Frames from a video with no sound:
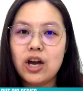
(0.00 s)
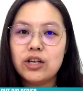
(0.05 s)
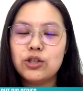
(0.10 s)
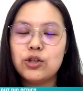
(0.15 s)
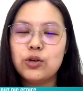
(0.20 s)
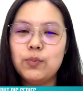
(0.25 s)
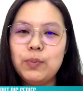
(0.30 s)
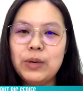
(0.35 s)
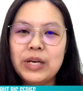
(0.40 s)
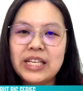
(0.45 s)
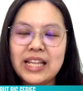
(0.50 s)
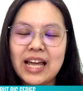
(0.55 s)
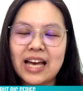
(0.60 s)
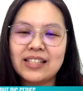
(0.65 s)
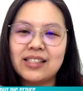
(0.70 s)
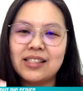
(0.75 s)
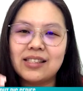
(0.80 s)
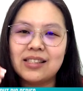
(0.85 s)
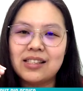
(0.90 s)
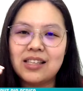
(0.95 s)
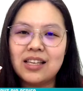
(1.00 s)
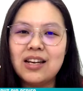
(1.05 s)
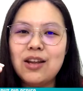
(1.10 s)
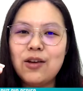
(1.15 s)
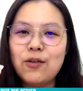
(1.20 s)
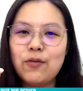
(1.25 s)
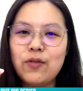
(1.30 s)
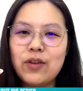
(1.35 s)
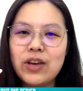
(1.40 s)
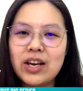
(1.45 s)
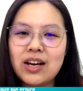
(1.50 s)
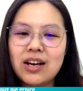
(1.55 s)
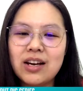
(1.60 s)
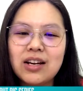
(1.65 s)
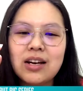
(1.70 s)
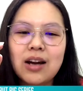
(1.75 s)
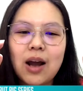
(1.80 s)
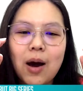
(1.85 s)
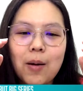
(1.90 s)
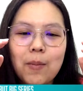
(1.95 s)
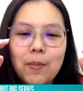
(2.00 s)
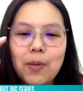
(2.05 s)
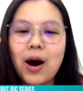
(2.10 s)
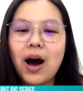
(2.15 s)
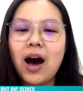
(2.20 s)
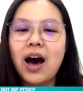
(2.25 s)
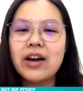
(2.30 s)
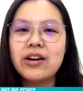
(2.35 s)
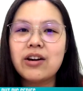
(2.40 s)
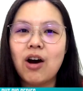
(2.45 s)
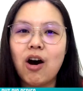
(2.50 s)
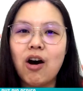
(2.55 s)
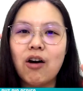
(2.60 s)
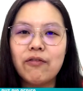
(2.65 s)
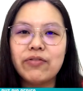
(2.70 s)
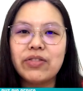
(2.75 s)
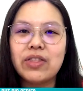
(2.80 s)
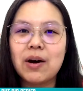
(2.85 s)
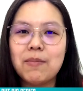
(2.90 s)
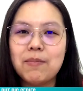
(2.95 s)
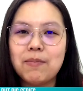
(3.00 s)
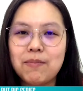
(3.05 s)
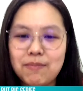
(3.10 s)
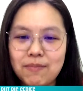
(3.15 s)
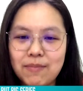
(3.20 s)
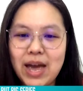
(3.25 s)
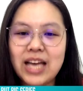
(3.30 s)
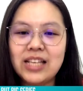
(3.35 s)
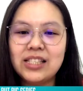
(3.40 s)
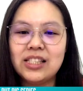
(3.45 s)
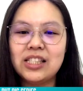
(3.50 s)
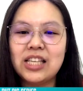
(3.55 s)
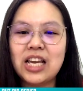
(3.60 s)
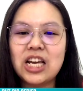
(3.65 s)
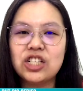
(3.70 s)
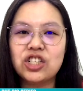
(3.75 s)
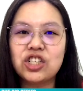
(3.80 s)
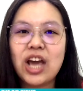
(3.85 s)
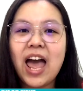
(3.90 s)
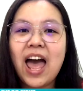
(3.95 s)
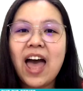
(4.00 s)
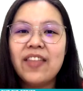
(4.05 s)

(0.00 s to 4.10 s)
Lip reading: to be that significant part of the message